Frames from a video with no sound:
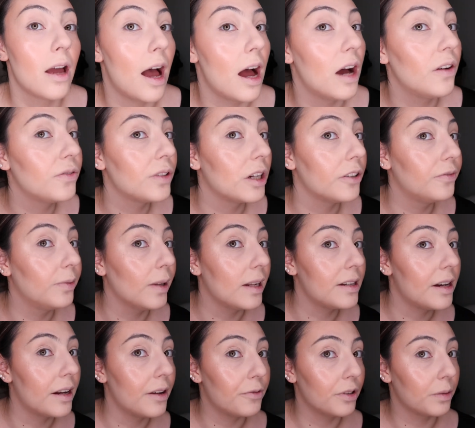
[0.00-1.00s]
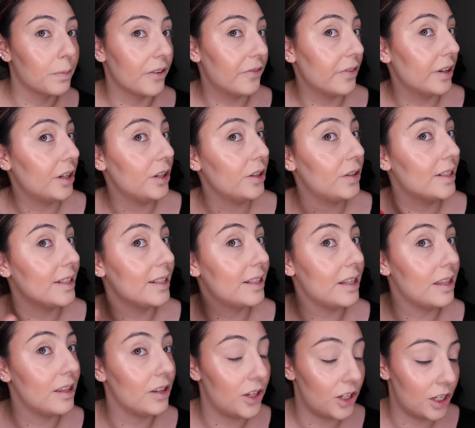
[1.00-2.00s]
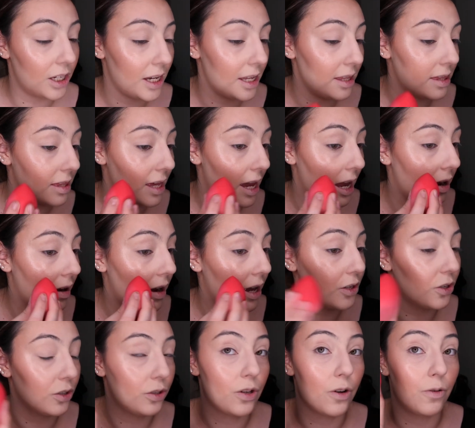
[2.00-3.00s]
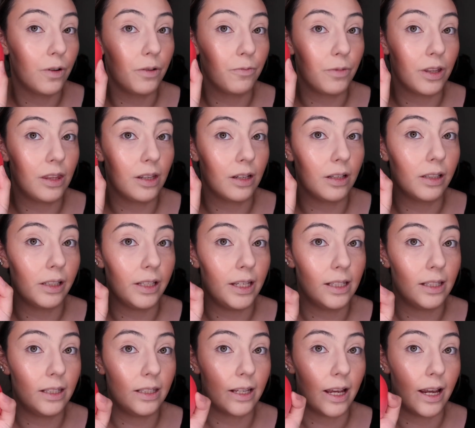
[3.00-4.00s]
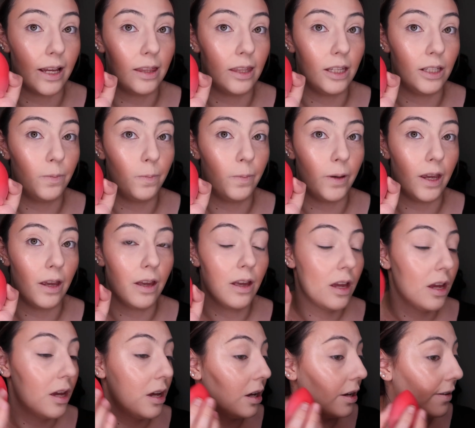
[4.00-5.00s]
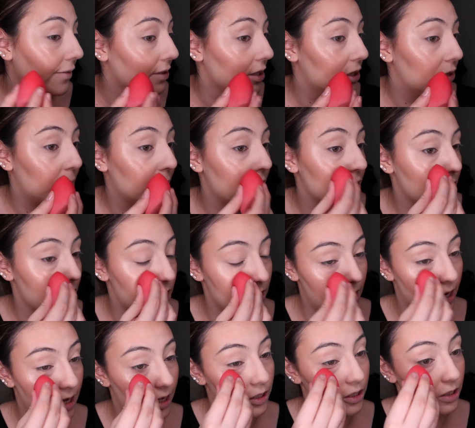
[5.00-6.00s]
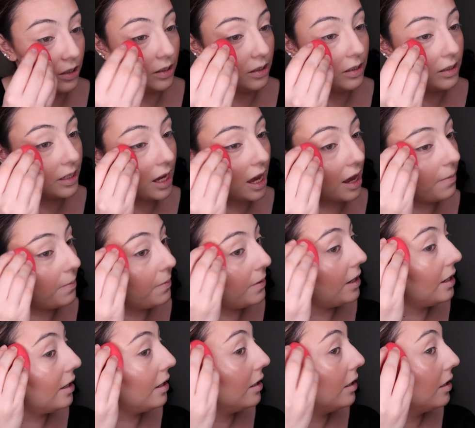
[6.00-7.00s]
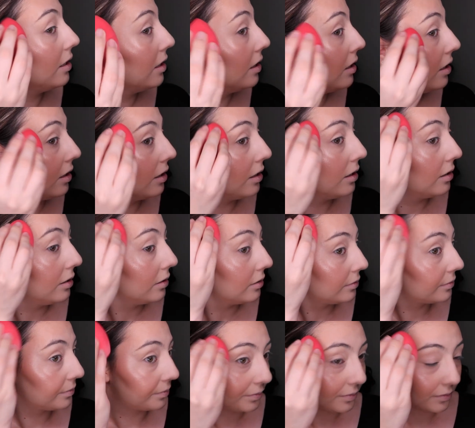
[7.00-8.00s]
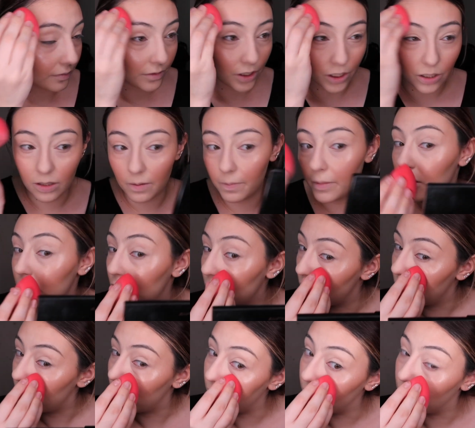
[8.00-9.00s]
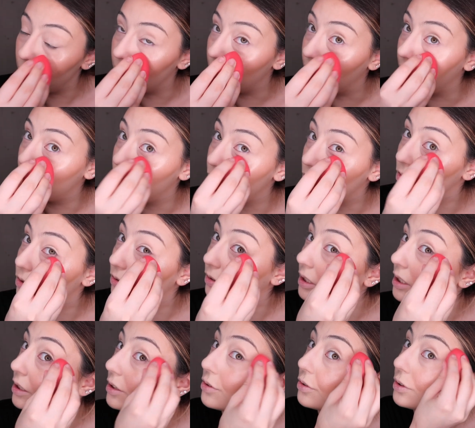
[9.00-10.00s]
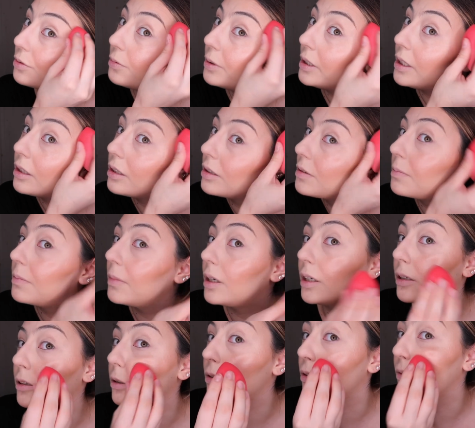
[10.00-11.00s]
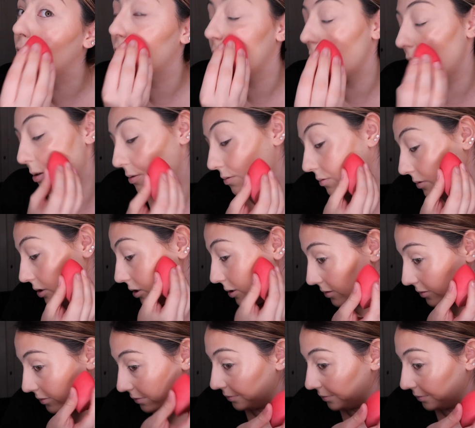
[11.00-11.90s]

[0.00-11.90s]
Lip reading: After I've blended it with my finger, you can see the sheen there. I just go in with the clean side, this bit of the sponge, and I just tap it just to make sure there are no like streaks or weird marks around.